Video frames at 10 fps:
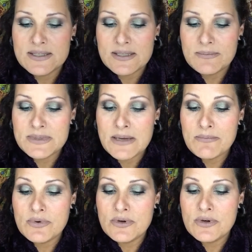
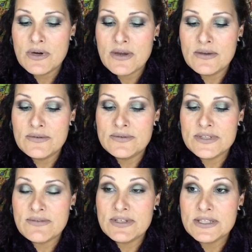September of
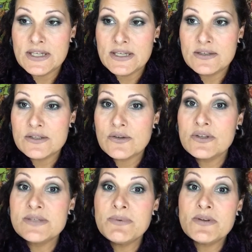17. So
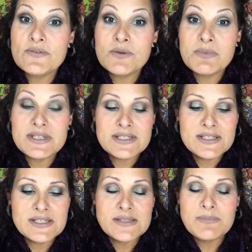it's been a few months
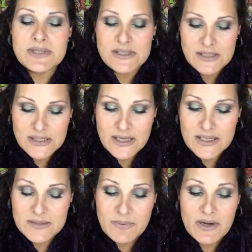since it's been
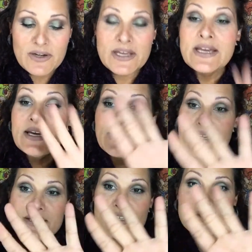expired.
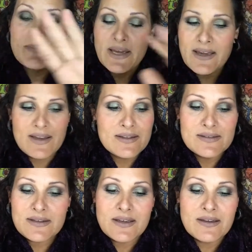Excuse my
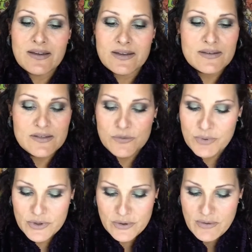hands, I got
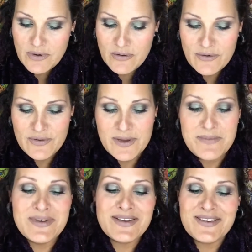super glue all over
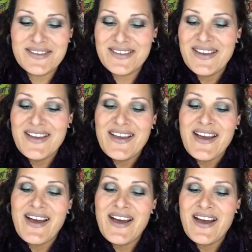them.
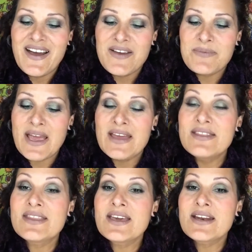
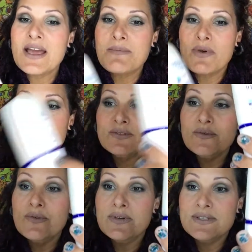And then I'm also
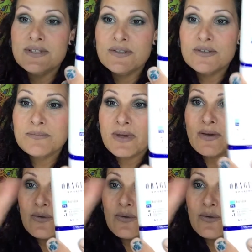going to use my